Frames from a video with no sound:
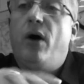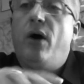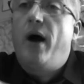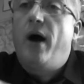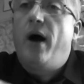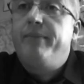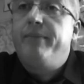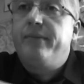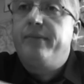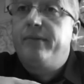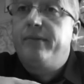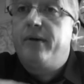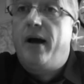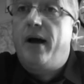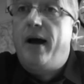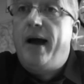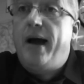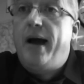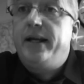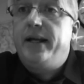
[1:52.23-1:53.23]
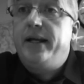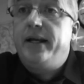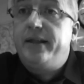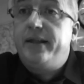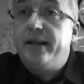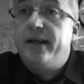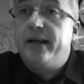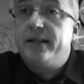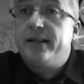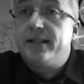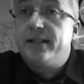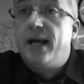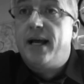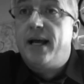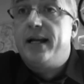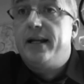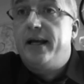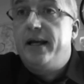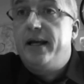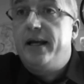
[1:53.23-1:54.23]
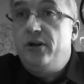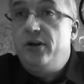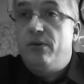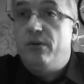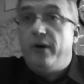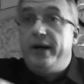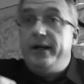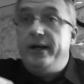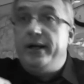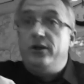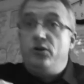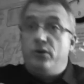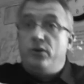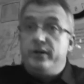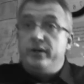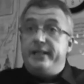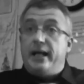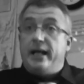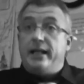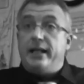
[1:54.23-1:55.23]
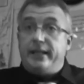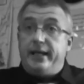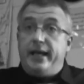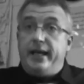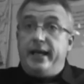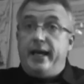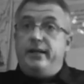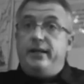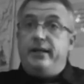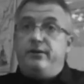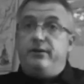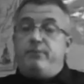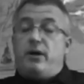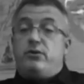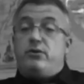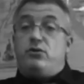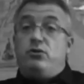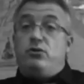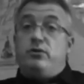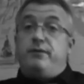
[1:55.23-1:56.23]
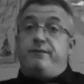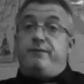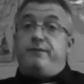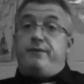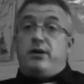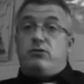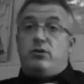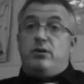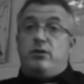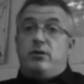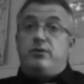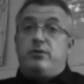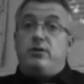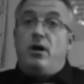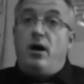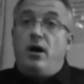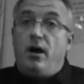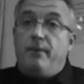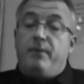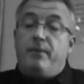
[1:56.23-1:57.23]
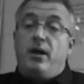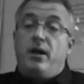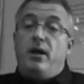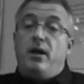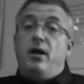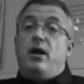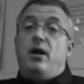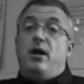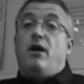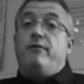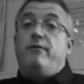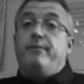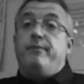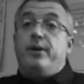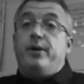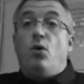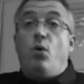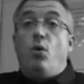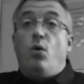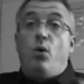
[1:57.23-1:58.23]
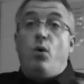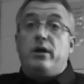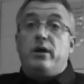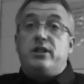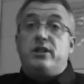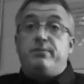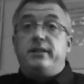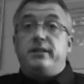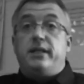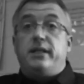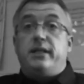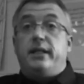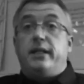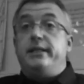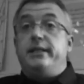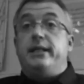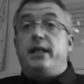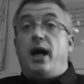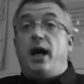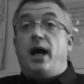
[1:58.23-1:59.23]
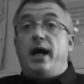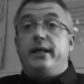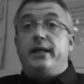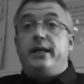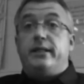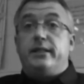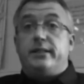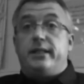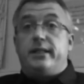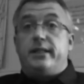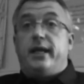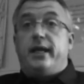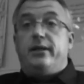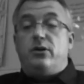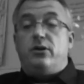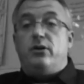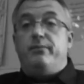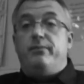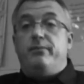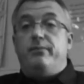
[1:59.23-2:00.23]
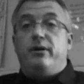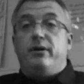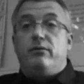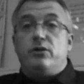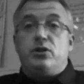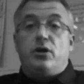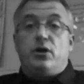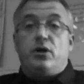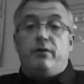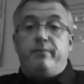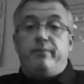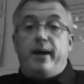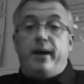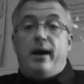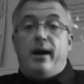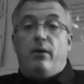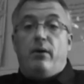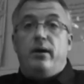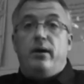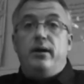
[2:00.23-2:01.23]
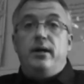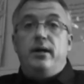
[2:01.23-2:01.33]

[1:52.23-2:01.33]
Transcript: And anything that's not enumerated or delegated but to the federal government or explicitly denied to the state could be a reserved power.